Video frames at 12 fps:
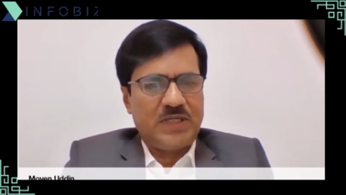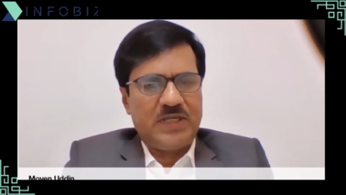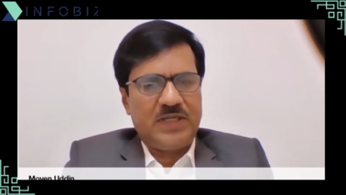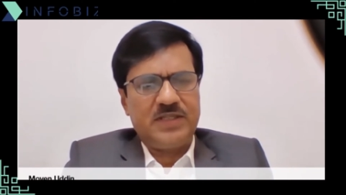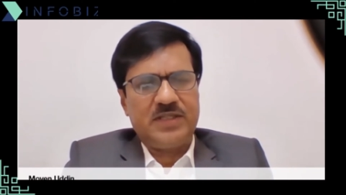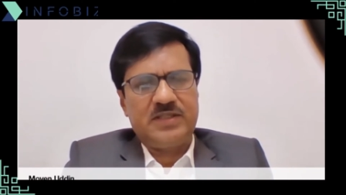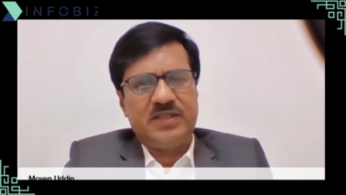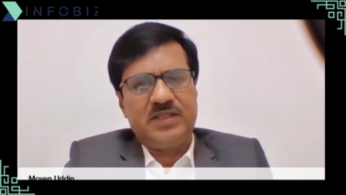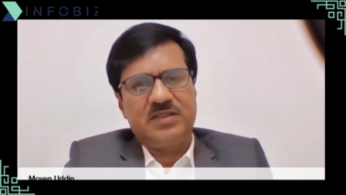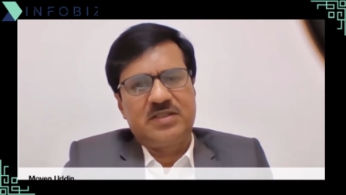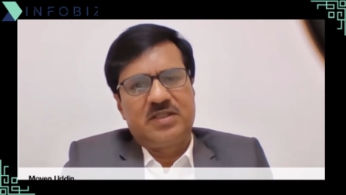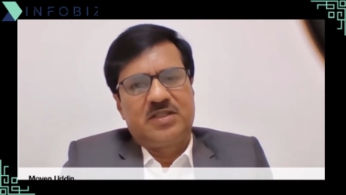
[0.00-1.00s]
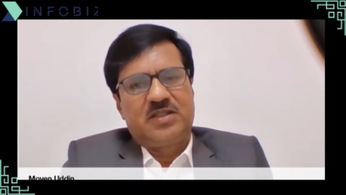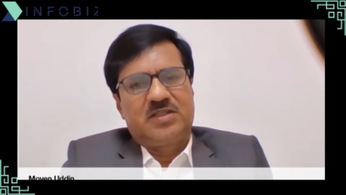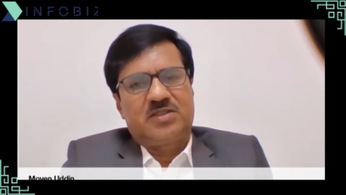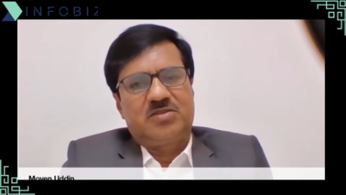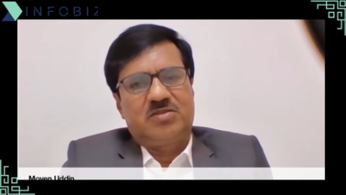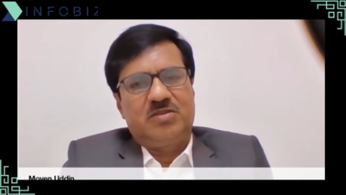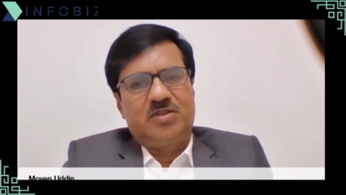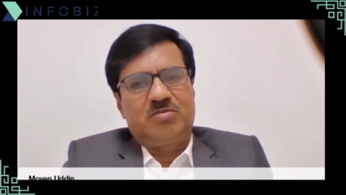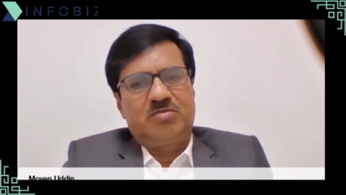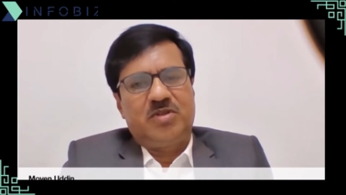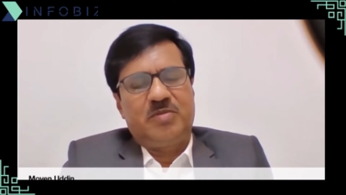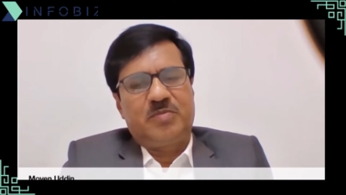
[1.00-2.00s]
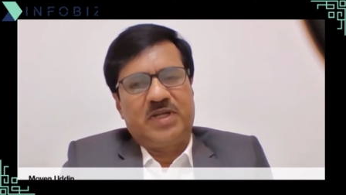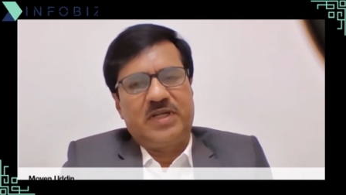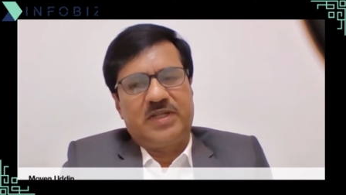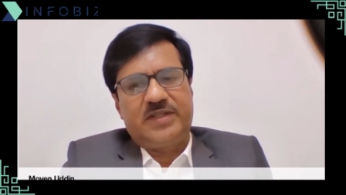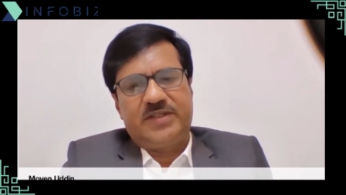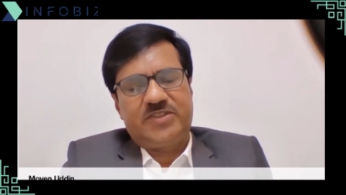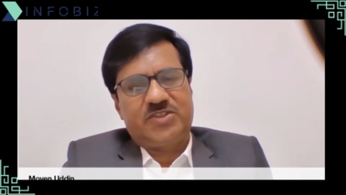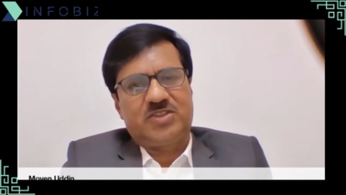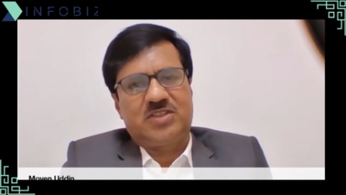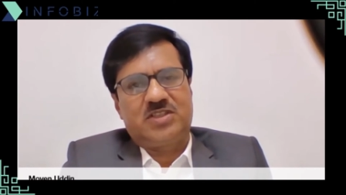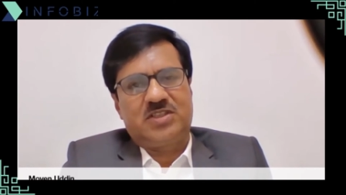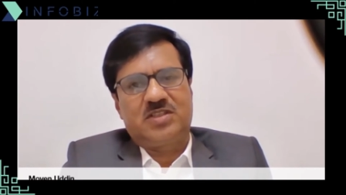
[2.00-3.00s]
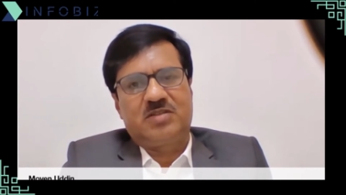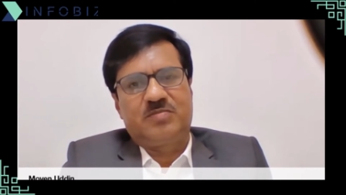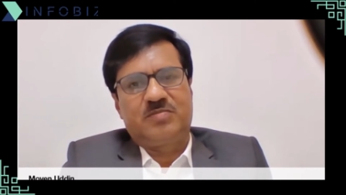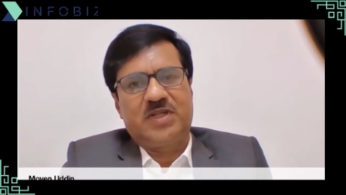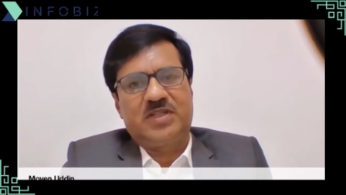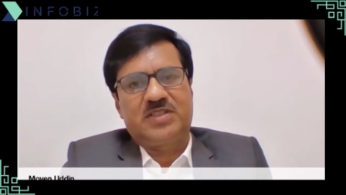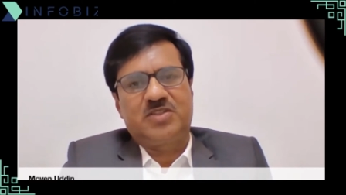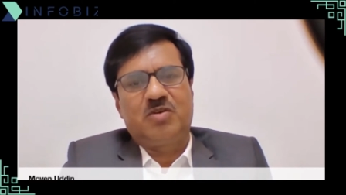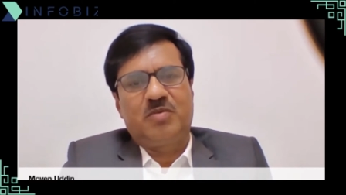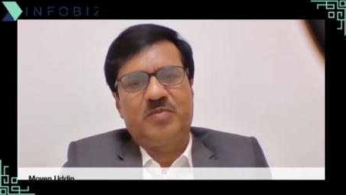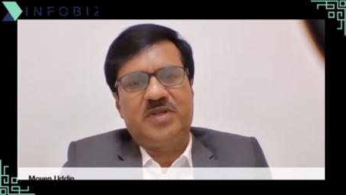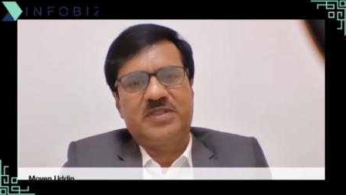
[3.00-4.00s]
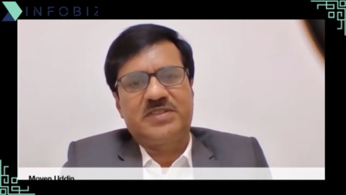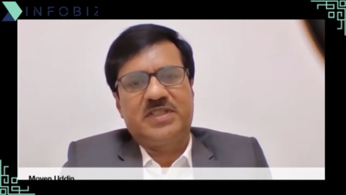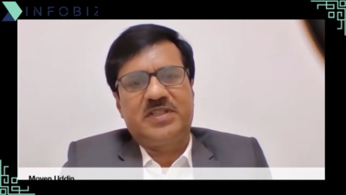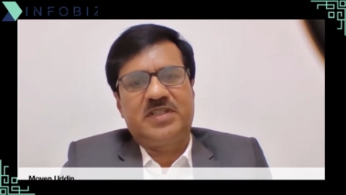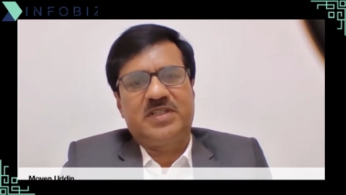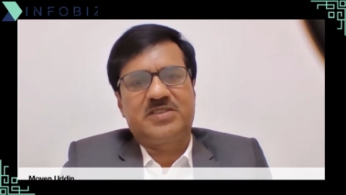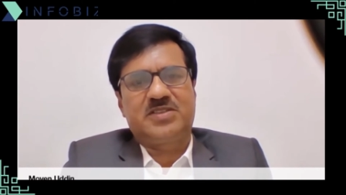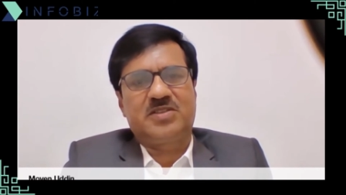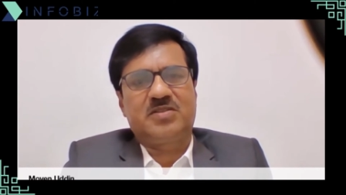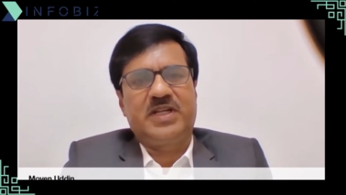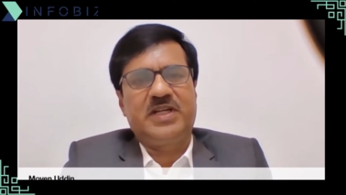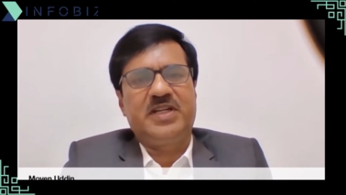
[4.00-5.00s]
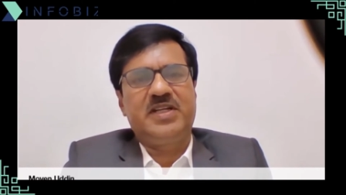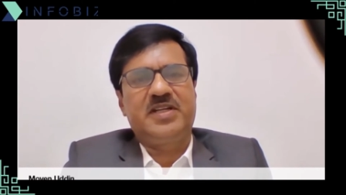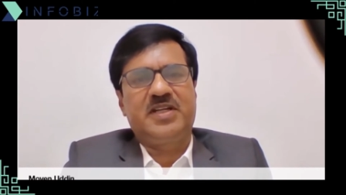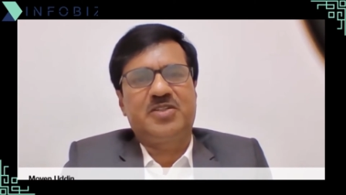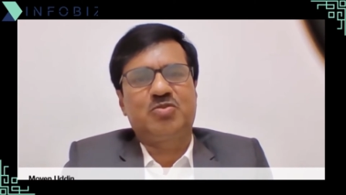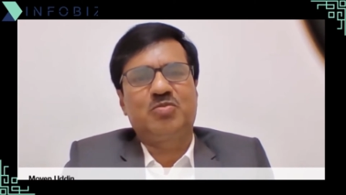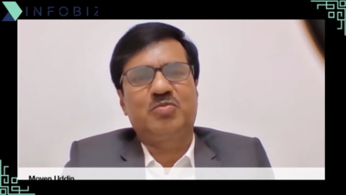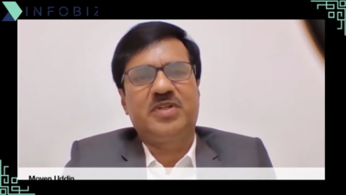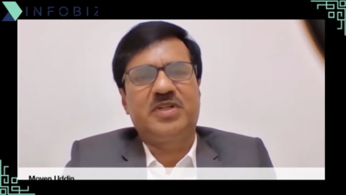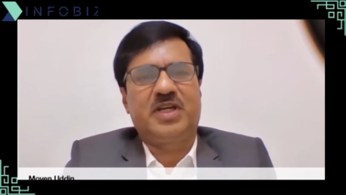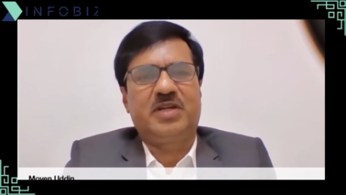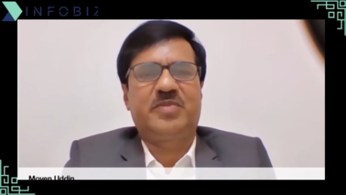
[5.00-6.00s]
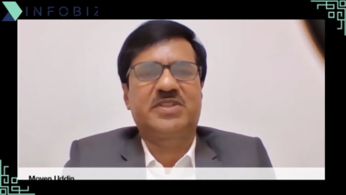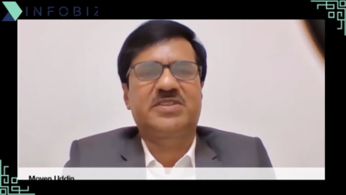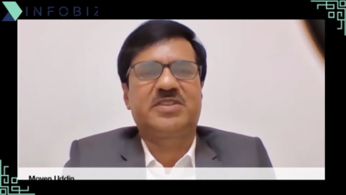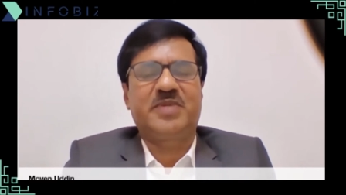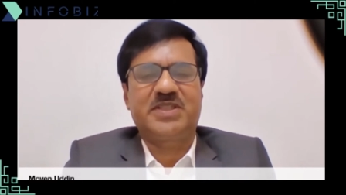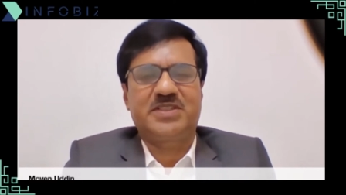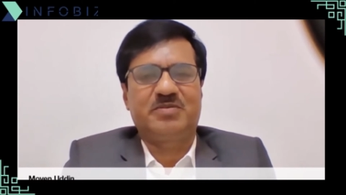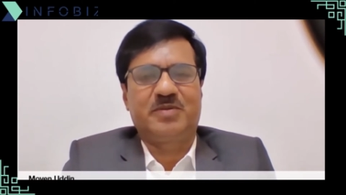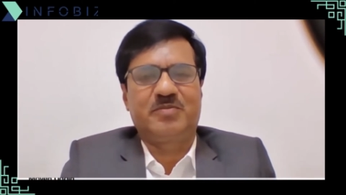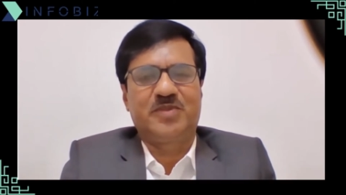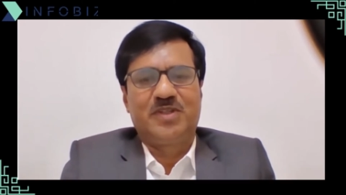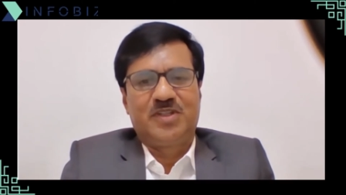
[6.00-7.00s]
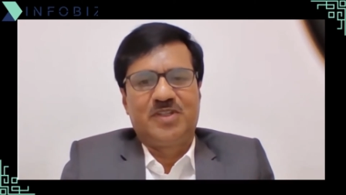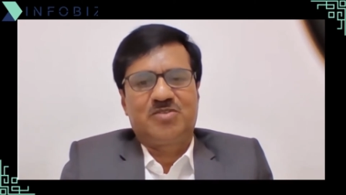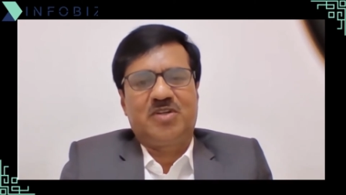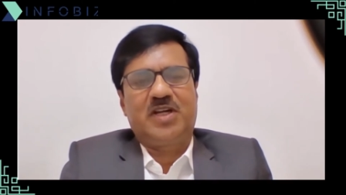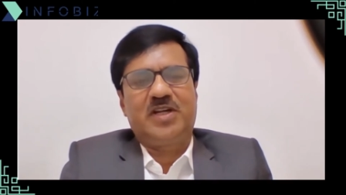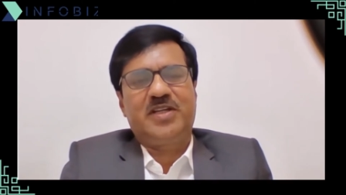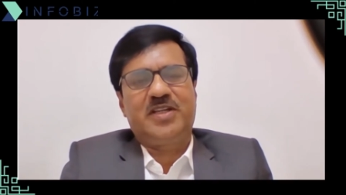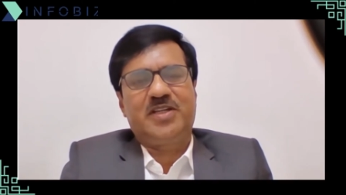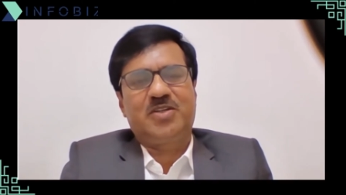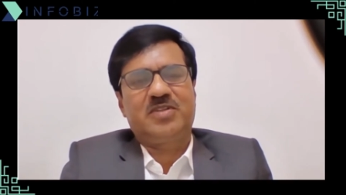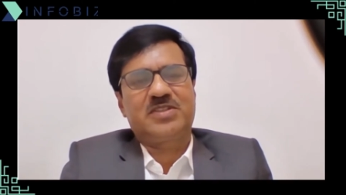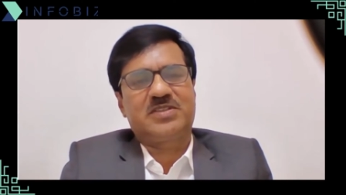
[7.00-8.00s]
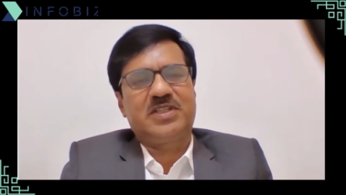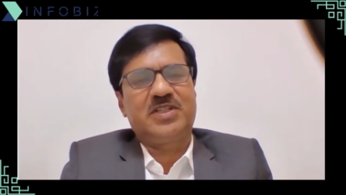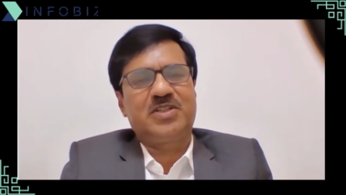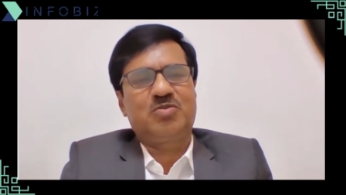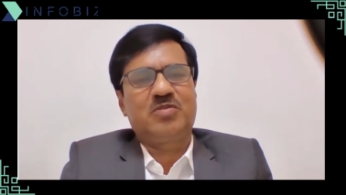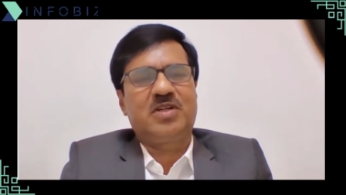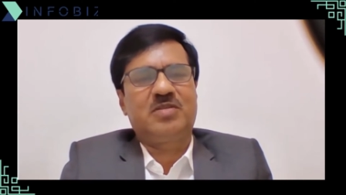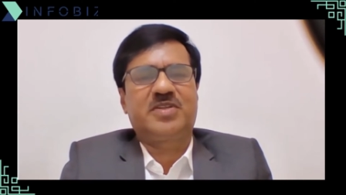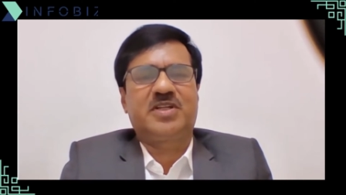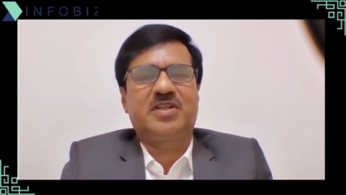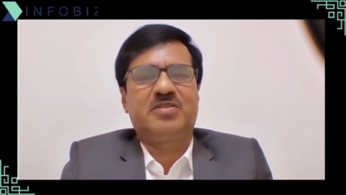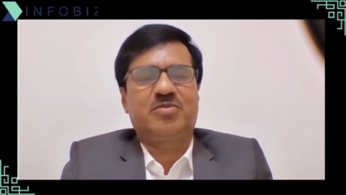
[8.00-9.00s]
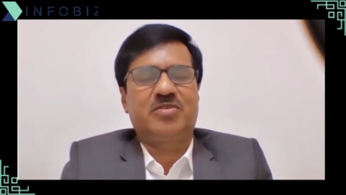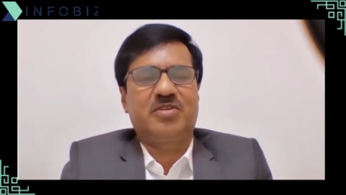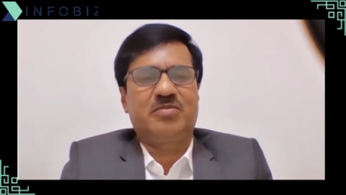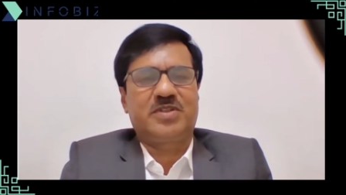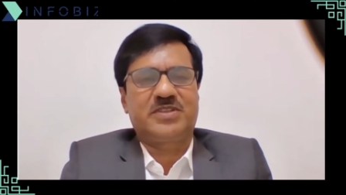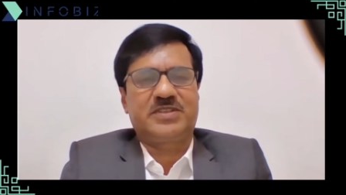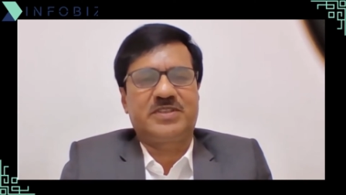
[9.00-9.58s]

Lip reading: Another thing, so in Bangladesh, Bangladesh government decided lending rate should be 9% maximum. So earlier it was 10, 12, 13, 14%.